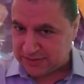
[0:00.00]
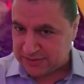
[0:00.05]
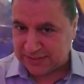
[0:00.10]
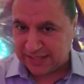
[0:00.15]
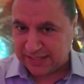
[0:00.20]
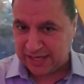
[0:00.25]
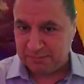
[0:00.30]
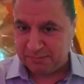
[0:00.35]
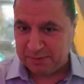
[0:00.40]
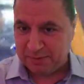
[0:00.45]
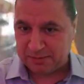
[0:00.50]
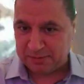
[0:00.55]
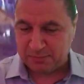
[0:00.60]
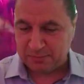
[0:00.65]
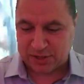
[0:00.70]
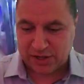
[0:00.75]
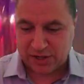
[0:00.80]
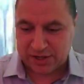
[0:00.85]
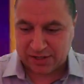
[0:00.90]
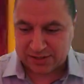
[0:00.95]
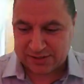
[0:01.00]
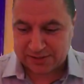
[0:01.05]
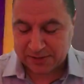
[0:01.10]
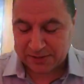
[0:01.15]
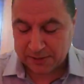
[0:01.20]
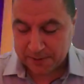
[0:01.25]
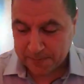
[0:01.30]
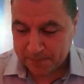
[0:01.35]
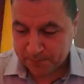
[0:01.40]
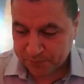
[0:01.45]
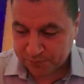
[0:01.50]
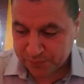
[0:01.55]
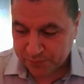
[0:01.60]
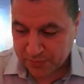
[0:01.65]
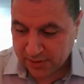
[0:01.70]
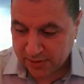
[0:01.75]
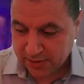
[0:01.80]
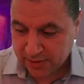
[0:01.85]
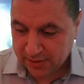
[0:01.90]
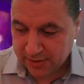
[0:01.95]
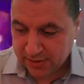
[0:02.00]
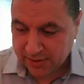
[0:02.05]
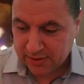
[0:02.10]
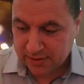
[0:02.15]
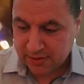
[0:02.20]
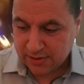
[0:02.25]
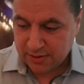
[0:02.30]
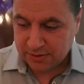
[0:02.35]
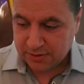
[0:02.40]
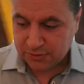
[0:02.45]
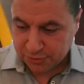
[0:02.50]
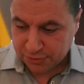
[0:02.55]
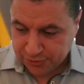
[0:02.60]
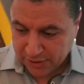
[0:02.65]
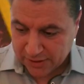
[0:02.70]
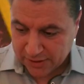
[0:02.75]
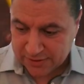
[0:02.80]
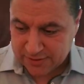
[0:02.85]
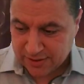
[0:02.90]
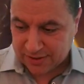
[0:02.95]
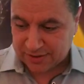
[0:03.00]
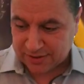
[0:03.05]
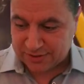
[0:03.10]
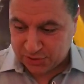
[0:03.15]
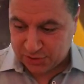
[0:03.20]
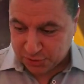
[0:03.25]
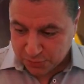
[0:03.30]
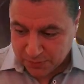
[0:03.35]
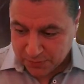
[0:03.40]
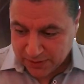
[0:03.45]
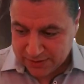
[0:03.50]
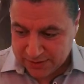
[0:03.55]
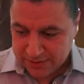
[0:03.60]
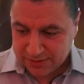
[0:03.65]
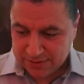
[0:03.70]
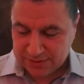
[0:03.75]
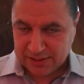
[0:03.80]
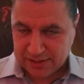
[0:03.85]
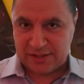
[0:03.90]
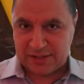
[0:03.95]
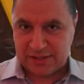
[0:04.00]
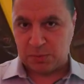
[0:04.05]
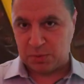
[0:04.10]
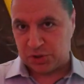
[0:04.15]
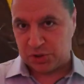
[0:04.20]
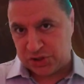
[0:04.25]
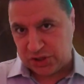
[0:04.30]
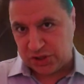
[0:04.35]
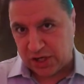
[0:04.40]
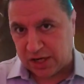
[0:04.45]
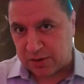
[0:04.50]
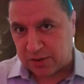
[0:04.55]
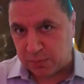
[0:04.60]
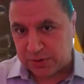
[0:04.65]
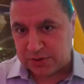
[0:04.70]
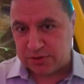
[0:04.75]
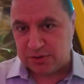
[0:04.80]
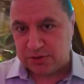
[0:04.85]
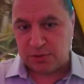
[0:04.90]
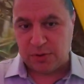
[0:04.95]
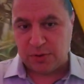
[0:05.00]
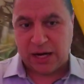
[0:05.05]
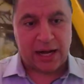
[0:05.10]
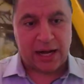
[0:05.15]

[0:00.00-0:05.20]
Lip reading: Gaming, because the thing they're doing that they will share with you, I